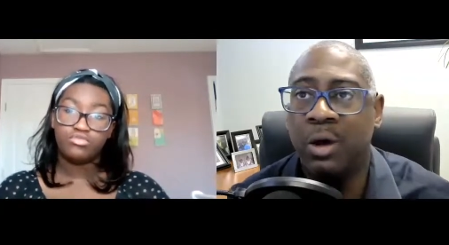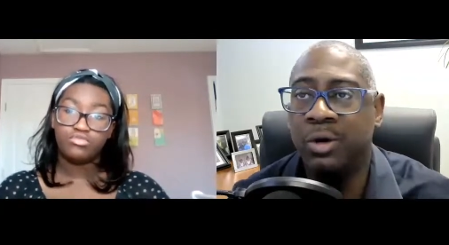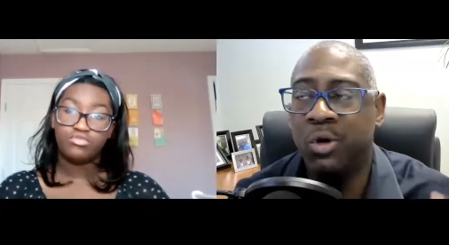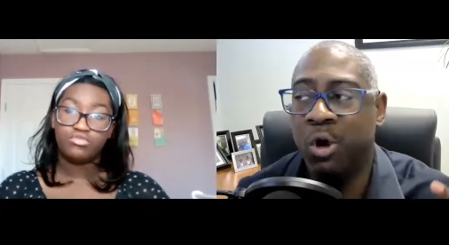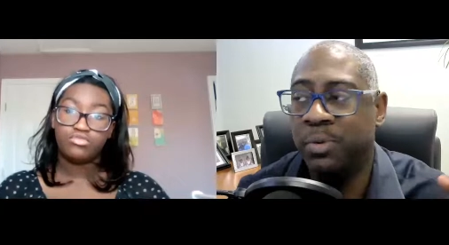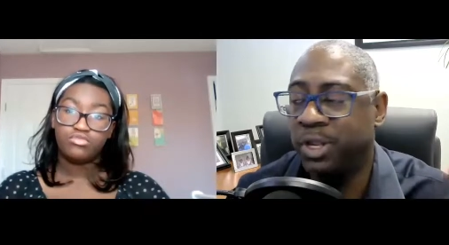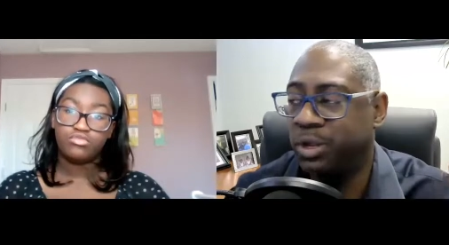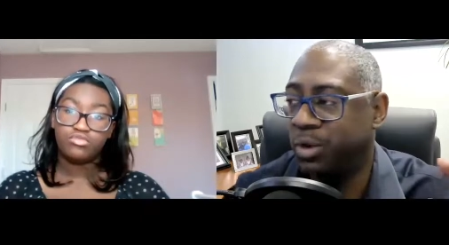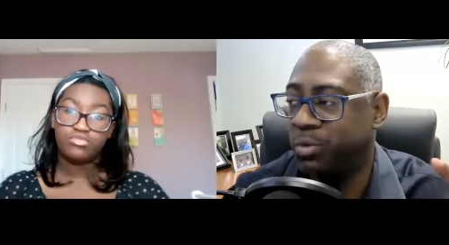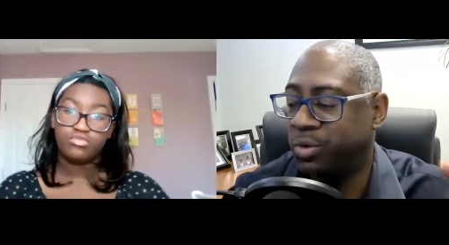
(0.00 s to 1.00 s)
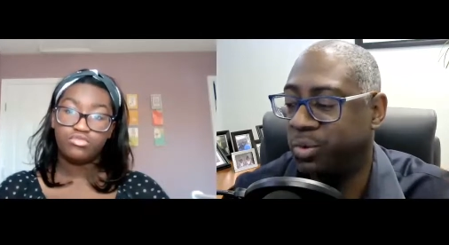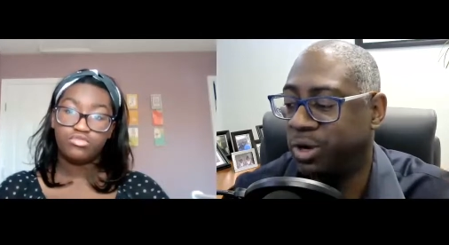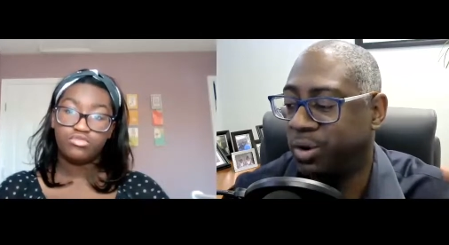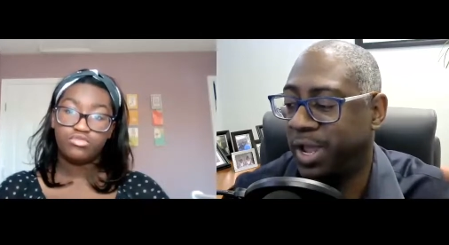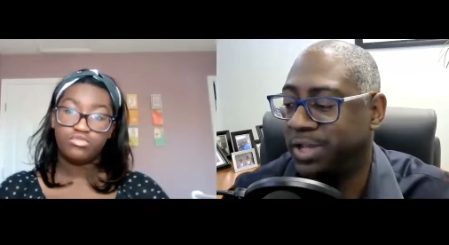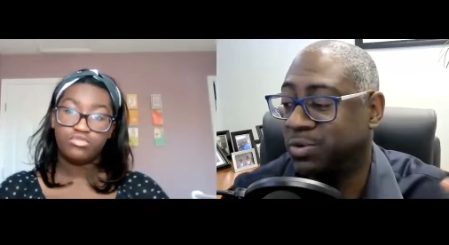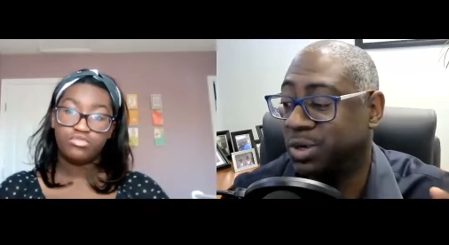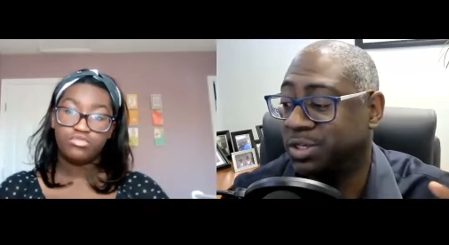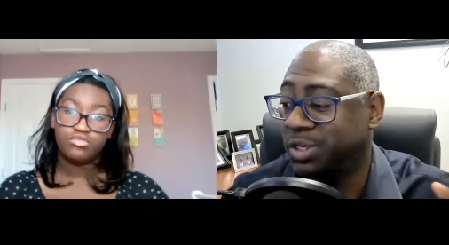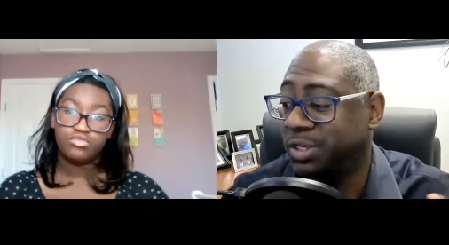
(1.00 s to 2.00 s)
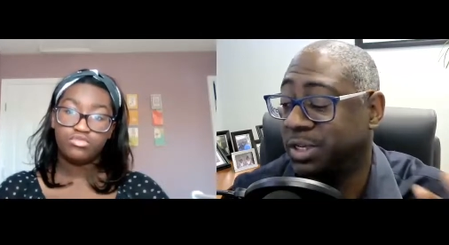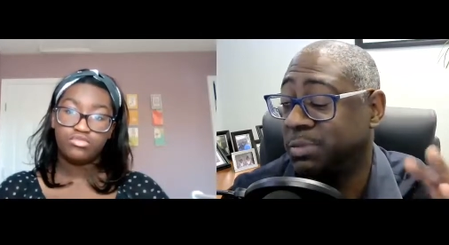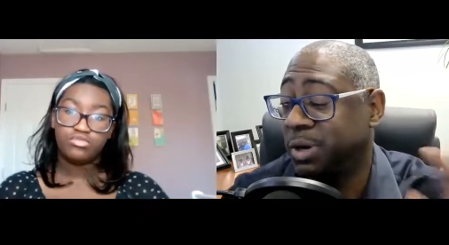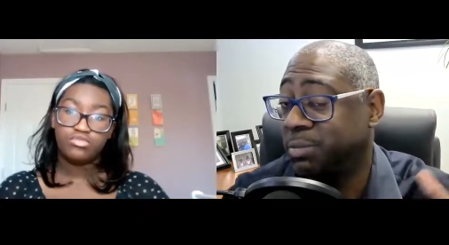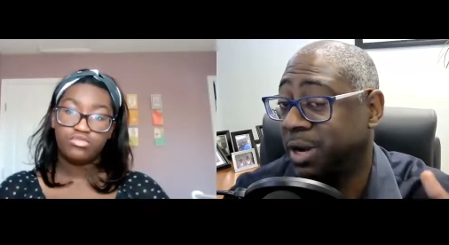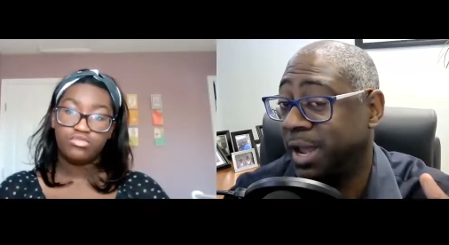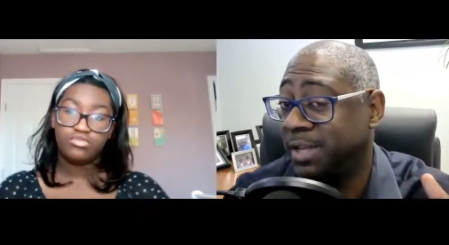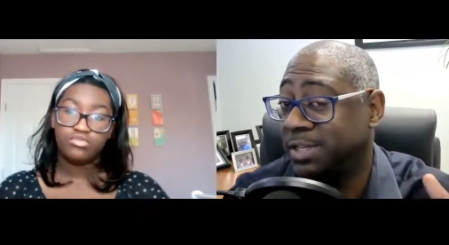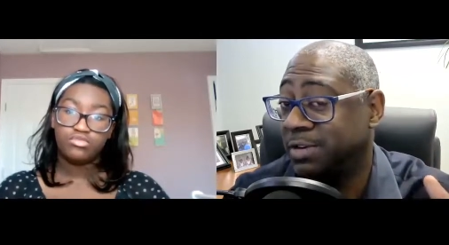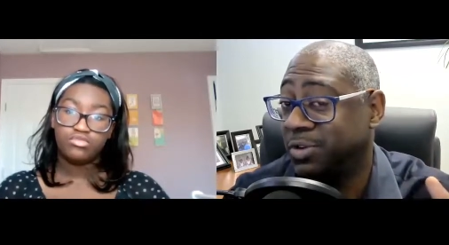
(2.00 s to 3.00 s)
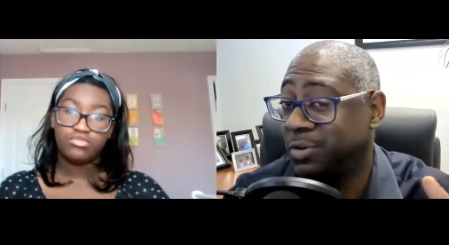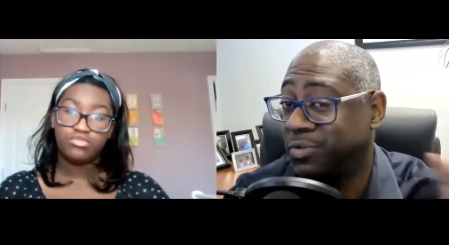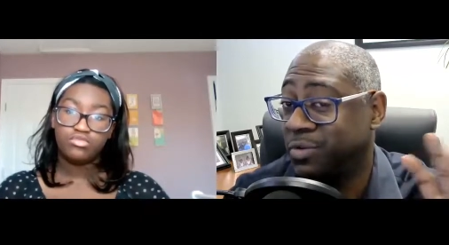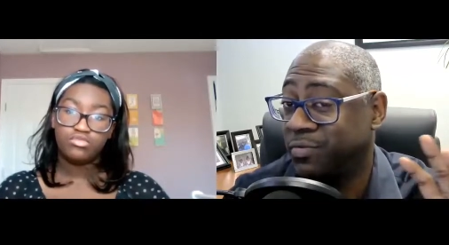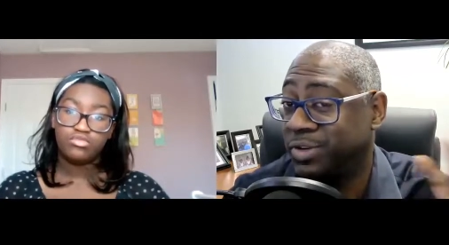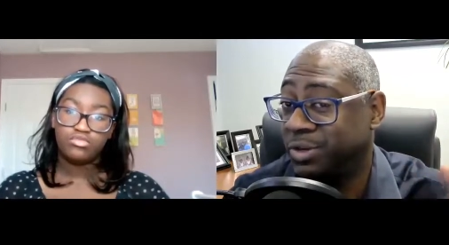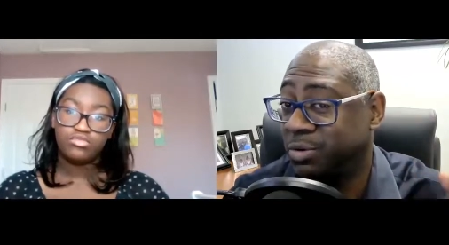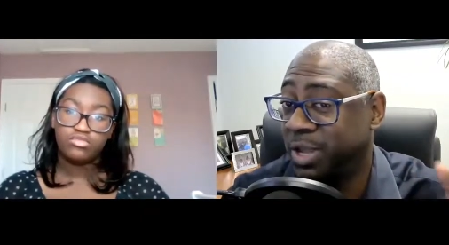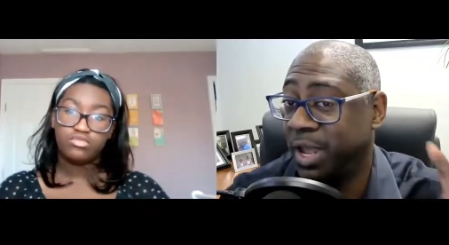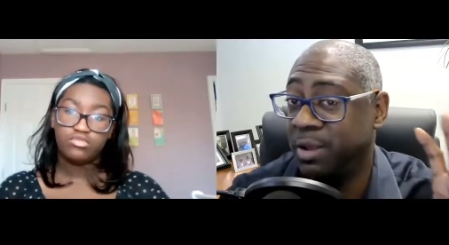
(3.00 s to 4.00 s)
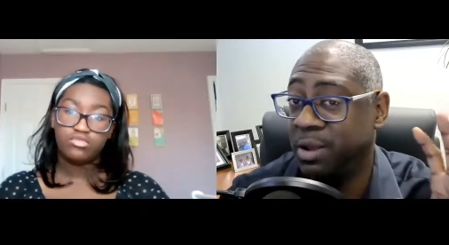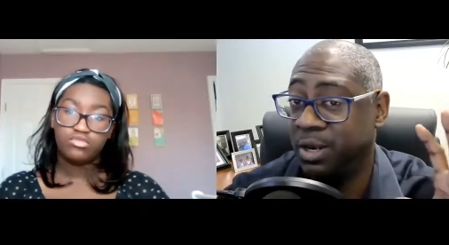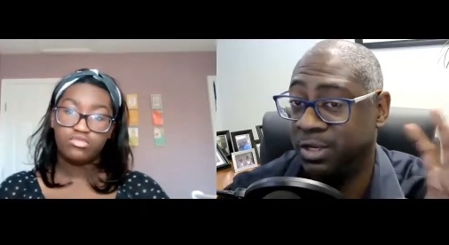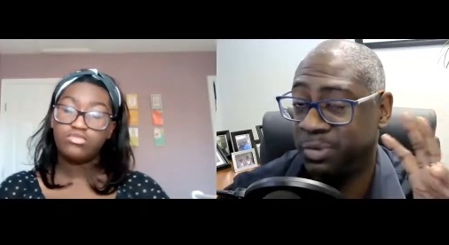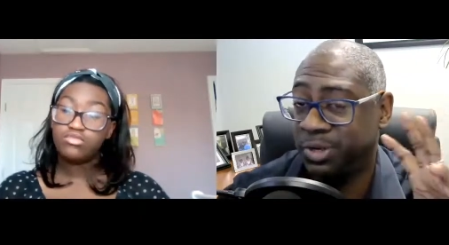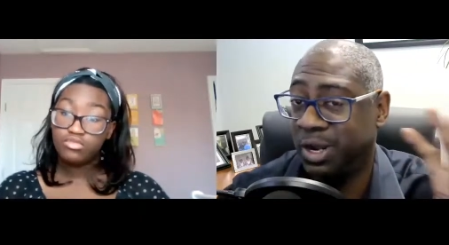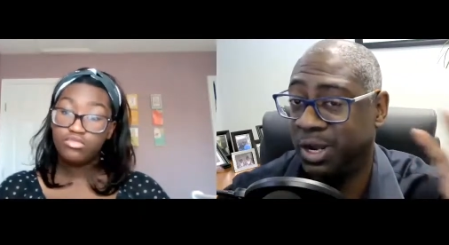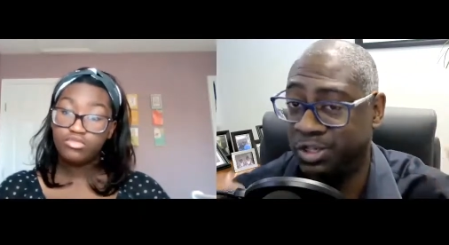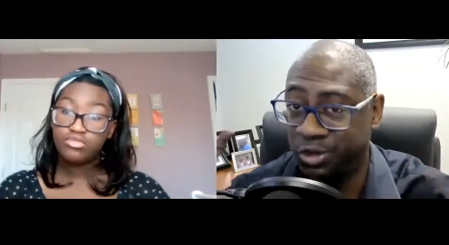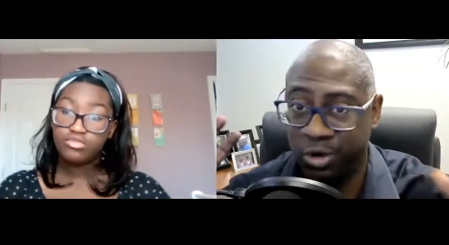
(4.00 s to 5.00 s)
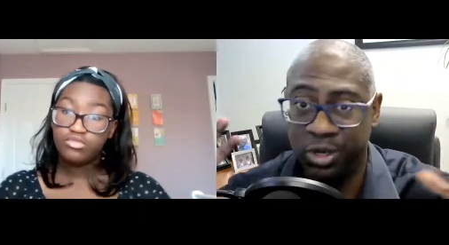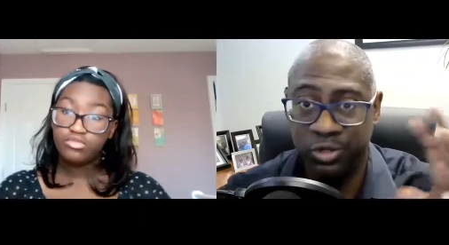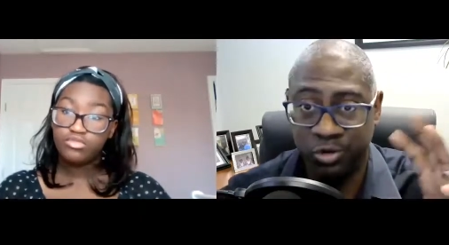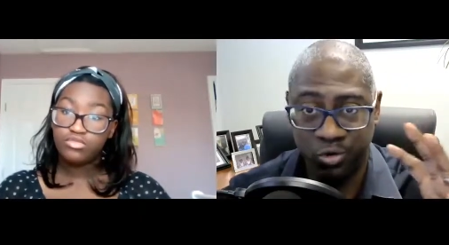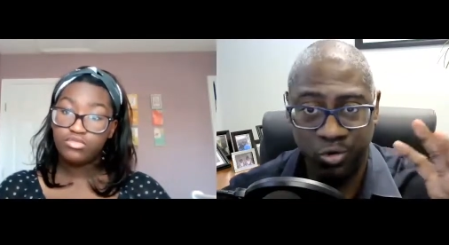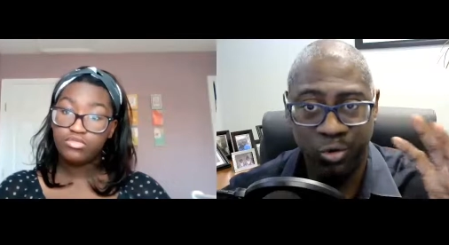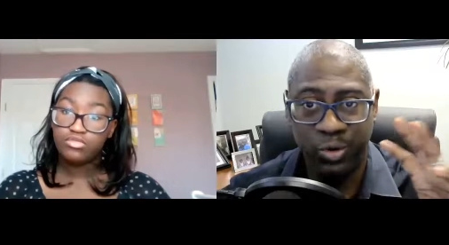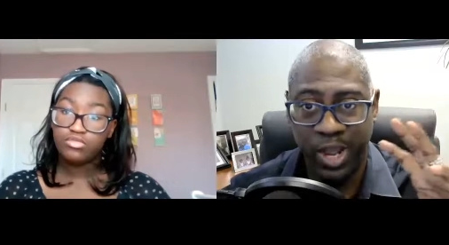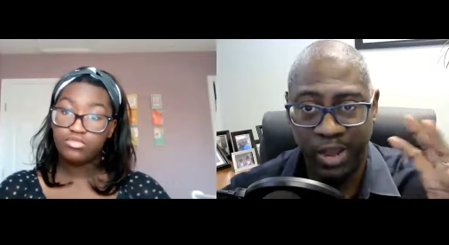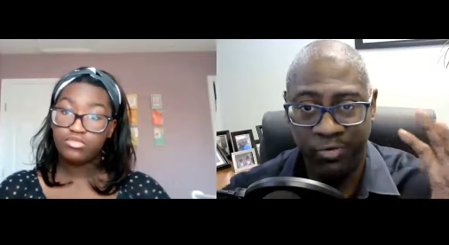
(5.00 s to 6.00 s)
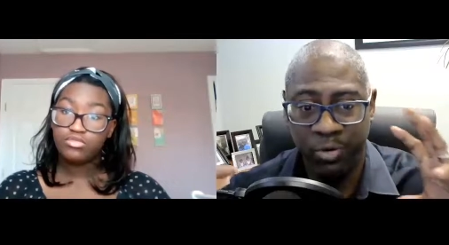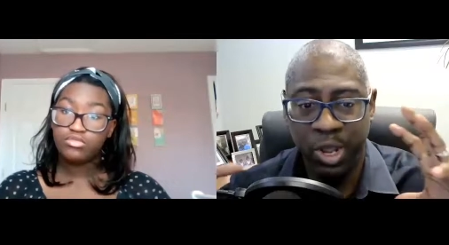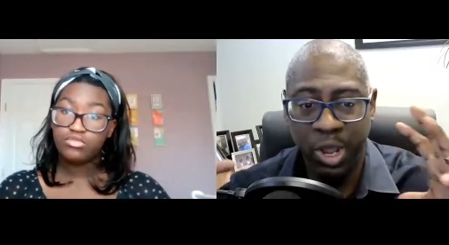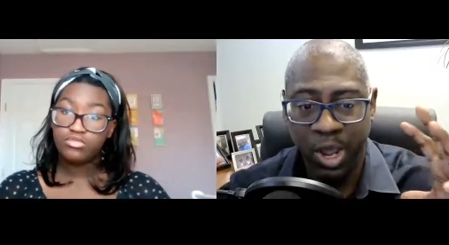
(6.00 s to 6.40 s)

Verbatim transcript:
Speaker 1: normally we, we don't ask questions like this but i'm going to ask it of you if, you if it's okay and it's because you're in school and have you